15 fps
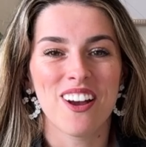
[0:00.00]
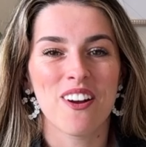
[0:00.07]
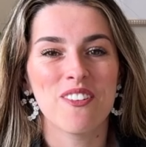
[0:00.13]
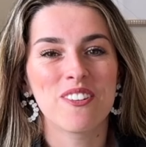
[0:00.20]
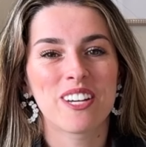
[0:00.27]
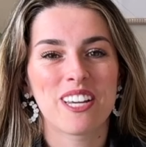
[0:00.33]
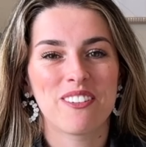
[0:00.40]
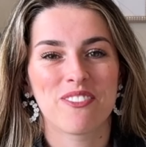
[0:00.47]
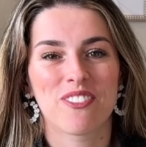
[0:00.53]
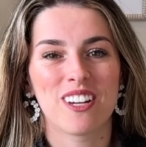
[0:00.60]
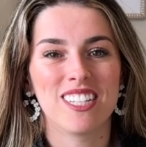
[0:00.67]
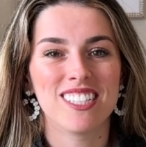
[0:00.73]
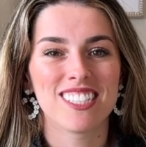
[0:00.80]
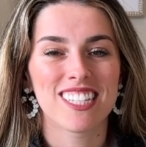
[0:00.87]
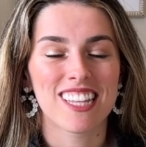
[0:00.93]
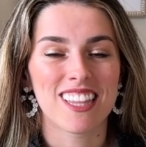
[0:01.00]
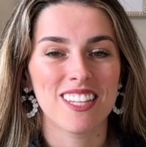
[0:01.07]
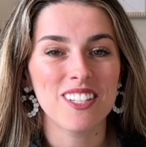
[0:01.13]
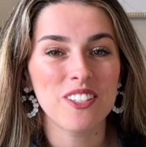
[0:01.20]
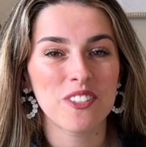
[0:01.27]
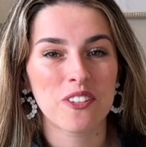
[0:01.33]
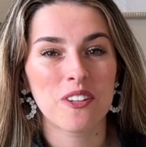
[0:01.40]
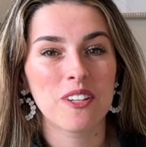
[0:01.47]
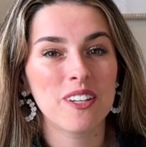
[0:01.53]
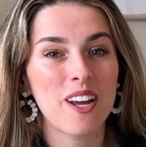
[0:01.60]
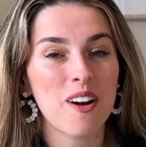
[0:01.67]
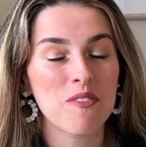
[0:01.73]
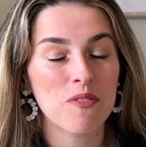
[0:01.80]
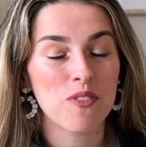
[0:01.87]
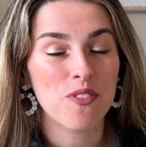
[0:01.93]
Okay friends, this turned
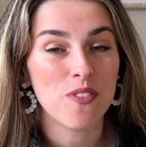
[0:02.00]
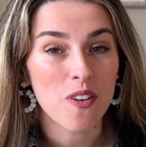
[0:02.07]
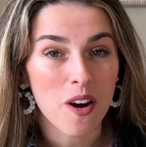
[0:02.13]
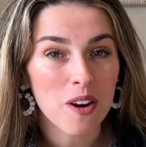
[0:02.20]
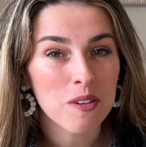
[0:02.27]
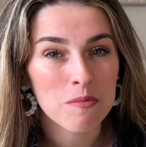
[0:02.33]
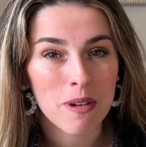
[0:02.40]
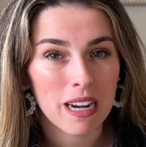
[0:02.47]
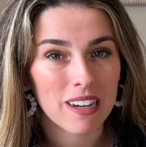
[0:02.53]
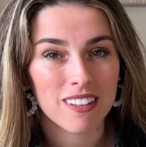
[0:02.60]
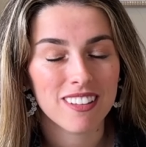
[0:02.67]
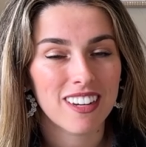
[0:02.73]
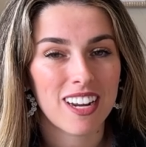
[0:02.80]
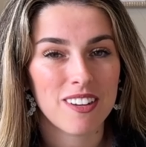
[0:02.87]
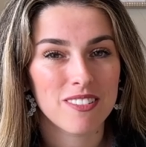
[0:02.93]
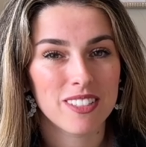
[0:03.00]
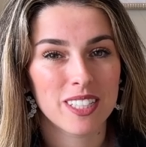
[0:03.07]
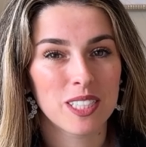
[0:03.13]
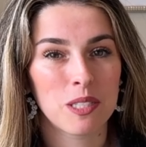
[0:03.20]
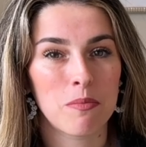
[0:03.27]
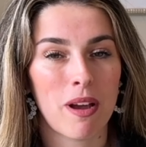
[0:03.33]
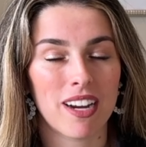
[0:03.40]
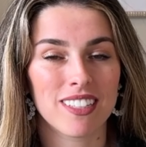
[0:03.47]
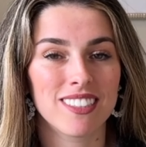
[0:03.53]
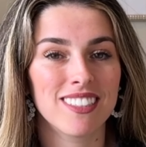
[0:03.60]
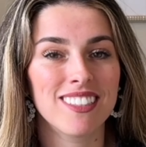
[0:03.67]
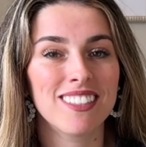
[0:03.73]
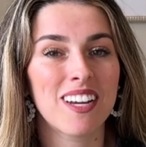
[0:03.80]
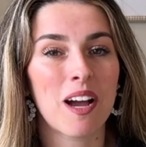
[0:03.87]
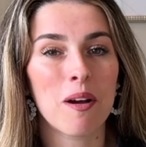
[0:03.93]
out far better than I was
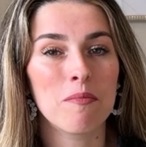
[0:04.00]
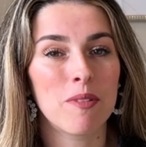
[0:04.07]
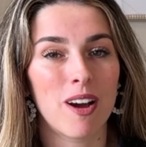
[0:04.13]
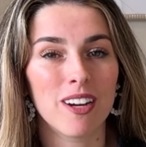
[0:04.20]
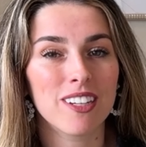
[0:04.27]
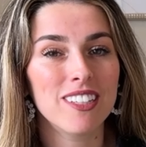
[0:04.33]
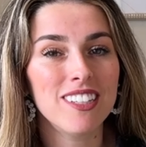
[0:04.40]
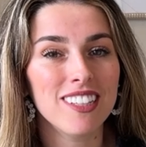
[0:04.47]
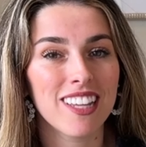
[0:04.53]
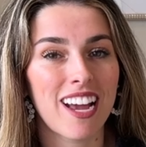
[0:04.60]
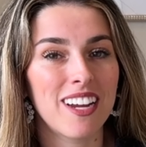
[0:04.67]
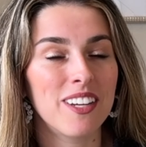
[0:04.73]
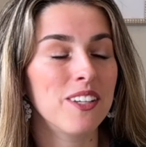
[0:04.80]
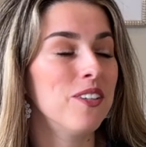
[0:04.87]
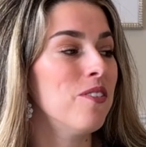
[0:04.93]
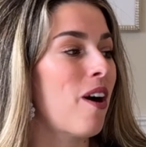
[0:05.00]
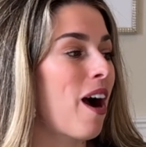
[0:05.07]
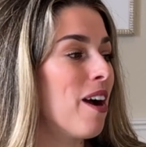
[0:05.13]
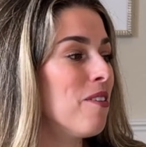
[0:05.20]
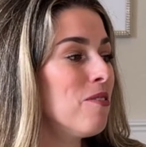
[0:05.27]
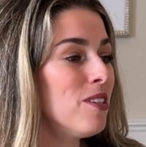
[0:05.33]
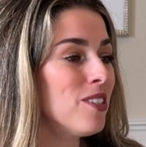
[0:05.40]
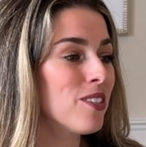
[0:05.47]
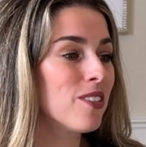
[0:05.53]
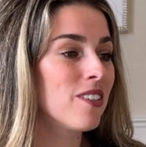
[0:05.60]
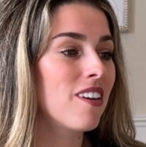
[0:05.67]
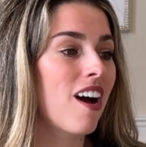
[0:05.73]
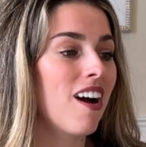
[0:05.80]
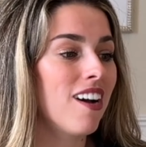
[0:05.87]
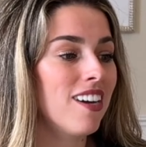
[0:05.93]
expecting. I'm not gonna lie to you, I was
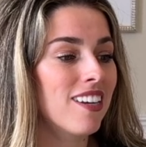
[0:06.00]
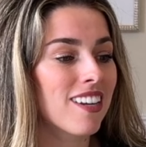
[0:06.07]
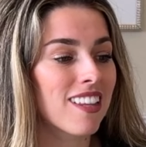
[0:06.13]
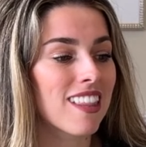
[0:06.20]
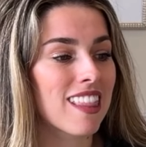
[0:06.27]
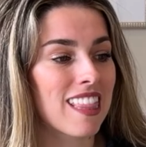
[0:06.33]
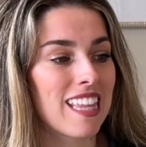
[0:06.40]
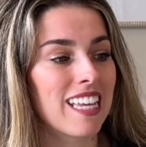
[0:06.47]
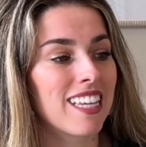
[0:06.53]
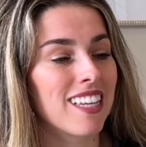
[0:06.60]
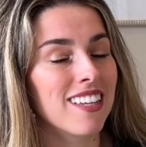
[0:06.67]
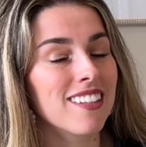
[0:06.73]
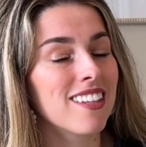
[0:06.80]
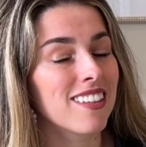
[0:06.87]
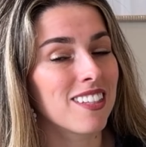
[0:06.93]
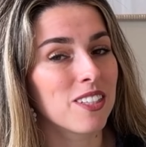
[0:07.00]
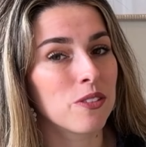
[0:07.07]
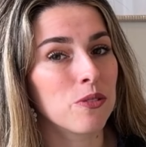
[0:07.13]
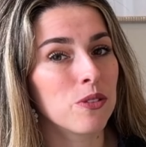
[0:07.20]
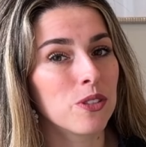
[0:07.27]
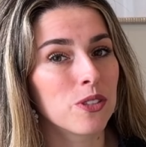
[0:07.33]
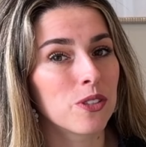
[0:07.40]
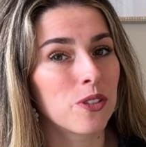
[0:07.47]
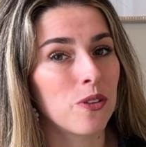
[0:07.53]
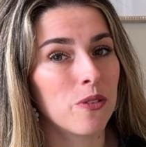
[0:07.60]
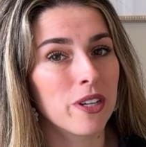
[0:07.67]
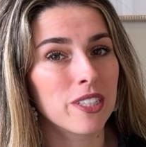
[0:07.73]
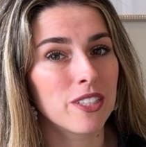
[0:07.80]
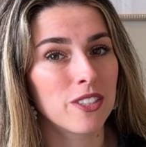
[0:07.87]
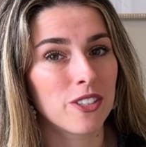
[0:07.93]
not thinking that this was
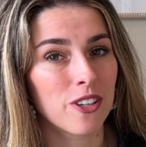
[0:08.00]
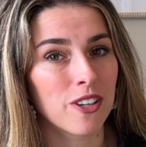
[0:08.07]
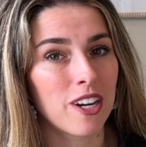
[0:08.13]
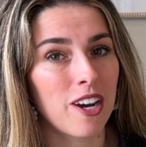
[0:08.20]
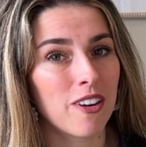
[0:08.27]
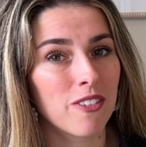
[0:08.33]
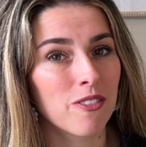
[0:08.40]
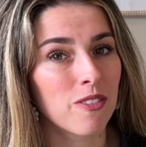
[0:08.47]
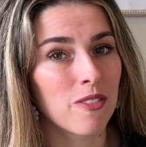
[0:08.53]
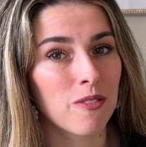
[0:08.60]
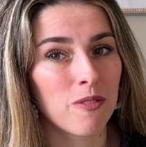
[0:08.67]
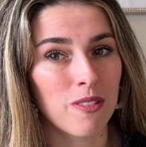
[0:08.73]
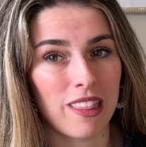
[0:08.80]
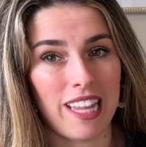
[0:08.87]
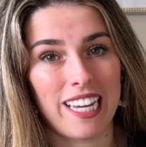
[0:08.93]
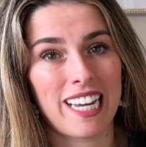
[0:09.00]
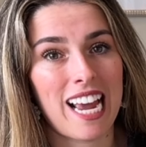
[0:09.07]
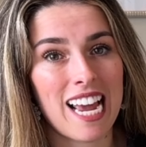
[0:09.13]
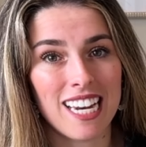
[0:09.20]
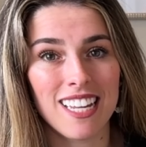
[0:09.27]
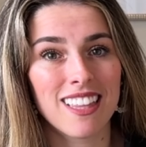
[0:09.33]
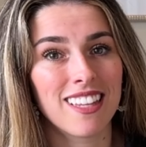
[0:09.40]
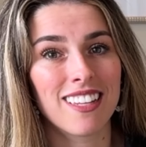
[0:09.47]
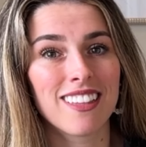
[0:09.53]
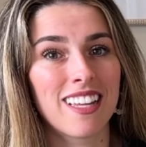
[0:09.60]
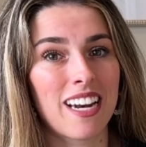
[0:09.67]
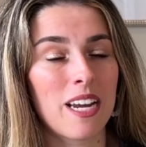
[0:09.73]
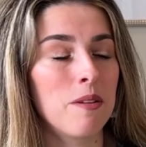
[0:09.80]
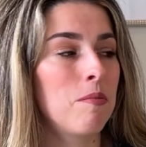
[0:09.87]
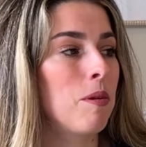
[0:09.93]
going to turn out like anything that
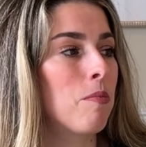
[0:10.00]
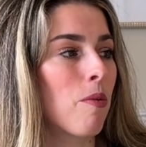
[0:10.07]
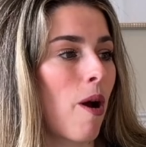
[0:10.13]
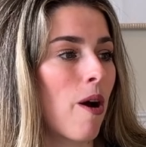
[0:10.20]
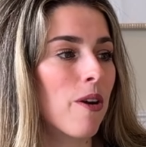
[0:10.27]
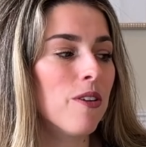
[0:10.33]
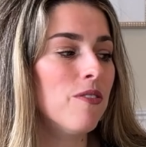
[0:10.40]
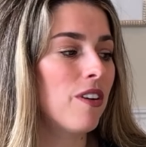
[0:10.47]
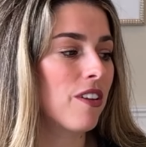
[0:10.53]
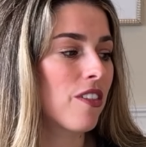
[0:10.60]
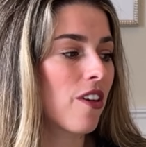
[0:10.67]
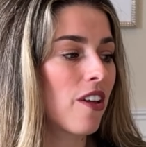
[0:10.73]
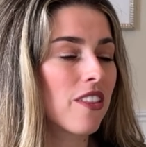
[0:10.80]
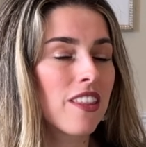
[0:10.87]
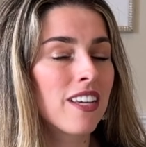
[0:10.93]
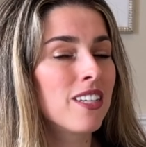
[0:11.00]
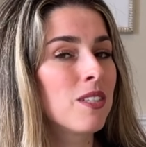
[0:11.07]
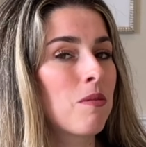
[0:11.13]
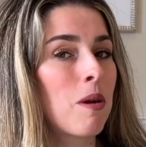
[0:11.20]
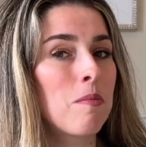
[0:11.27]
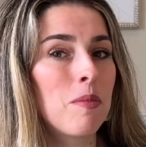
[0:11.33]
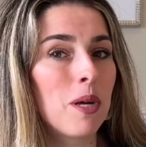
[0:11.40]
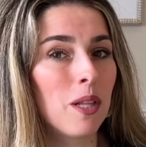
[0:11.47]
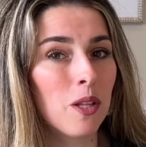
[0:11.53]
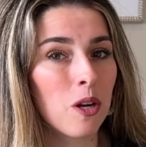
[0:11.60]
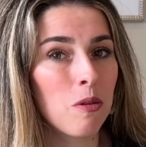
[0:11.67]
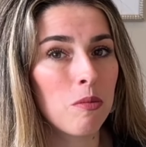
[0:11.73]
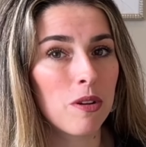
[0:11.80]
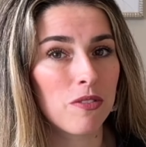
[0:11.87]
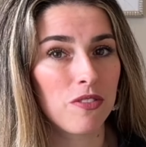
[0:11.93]
I'd be proud of. I thought things might be a little
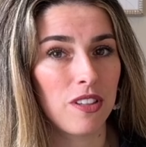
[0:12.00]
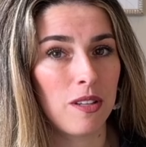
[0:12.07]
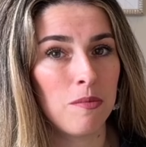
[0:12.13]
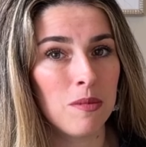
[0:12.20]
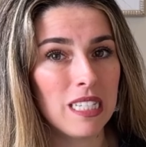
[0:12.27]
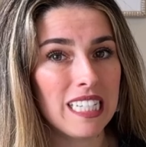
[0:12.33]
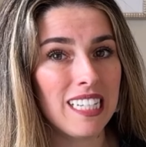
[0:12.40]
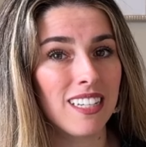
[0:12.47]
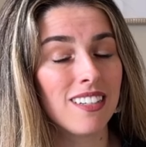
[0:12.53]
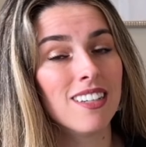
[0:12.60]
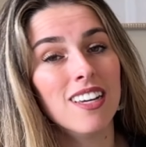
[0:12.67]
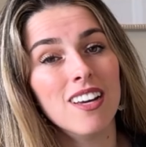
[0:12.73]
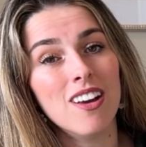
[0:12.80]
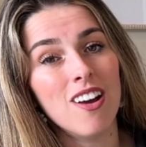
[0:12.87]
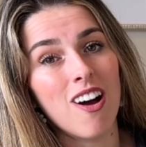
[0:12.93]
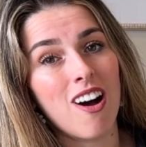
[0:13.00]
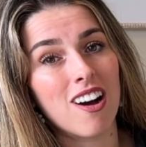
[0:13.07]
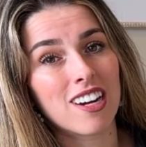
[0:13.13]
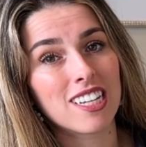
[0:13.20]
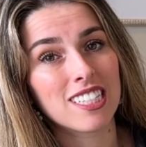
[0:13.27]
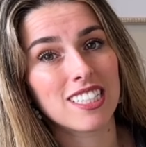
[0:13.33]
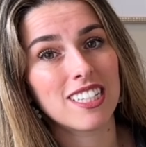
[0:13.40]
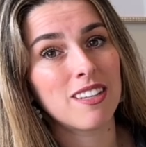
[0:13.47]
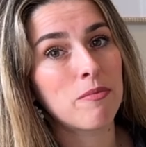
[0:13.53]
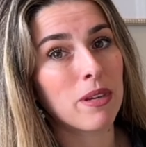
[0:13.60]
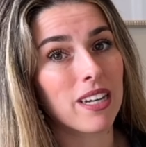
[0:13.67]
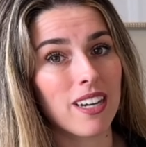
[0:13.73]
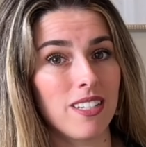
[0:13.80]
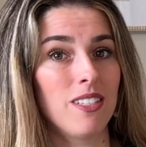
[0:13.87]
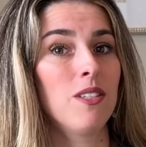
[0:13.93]
bit flimsy, and honestly,
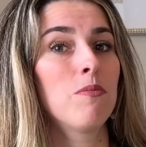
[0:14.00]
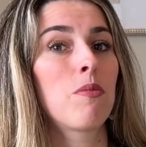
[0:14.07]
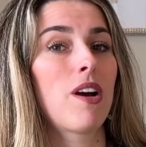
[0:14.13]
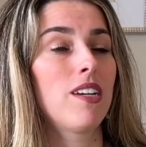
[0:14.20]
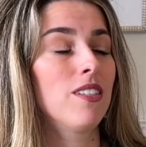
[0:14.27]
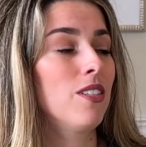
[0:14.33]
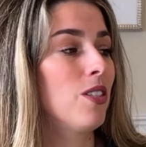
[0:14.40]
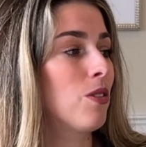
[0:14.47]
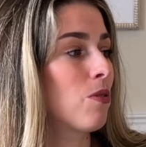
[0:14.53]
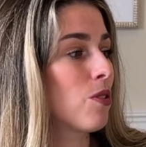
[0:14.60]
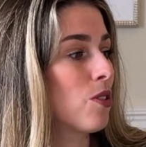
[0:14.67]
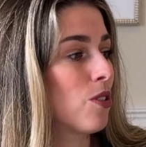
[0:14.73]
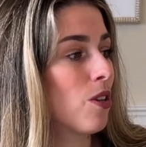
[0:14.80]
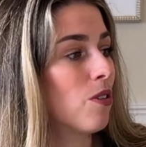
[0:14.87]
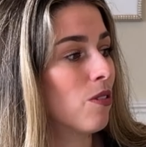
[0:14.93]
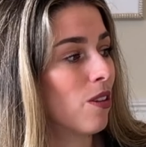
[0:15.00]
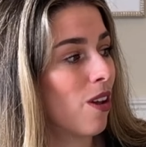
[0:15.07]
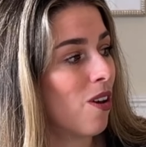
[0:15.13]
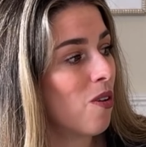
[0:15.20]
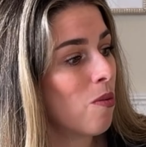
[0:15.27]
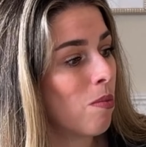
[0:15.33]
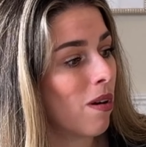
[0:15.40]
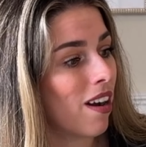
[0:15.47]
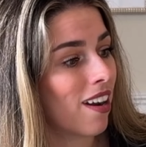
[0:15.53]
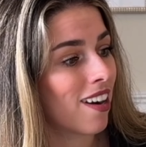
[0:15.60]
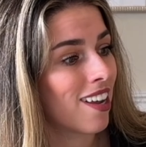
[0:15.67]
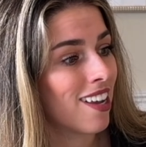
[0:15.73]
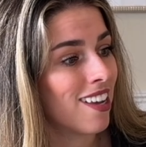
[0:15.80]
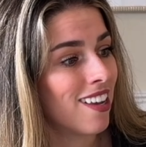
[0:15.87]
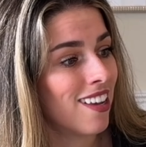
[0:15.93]
because the prices were so low, but
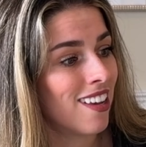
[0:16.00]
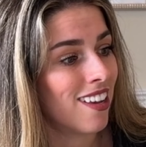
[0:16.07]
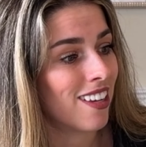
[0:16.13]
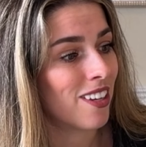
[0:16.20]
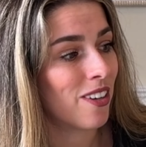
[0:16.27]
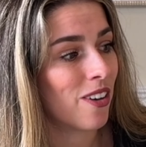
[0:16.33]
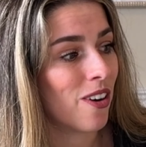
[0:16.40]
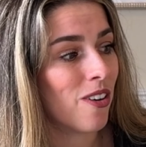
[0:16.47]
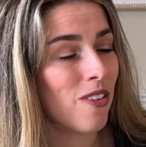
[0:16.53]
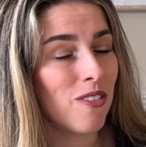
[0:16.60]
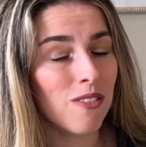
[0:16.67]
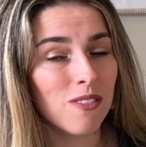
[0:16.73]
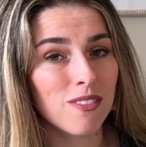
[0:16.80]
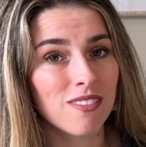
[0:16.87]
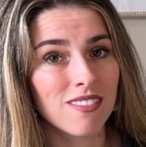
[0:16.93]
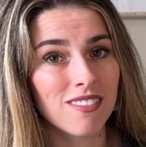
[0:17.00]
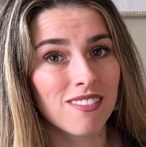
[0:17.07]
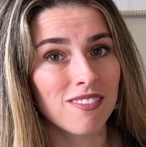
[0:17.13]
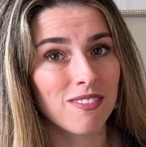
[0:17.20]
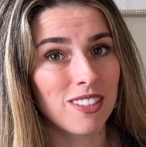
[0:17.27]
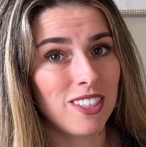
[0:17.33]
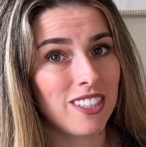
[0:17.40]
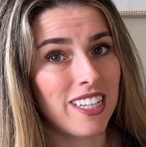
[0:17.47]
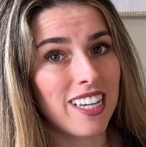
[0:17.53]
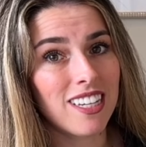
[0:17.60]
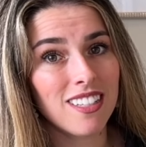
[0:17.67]
you know, when you take a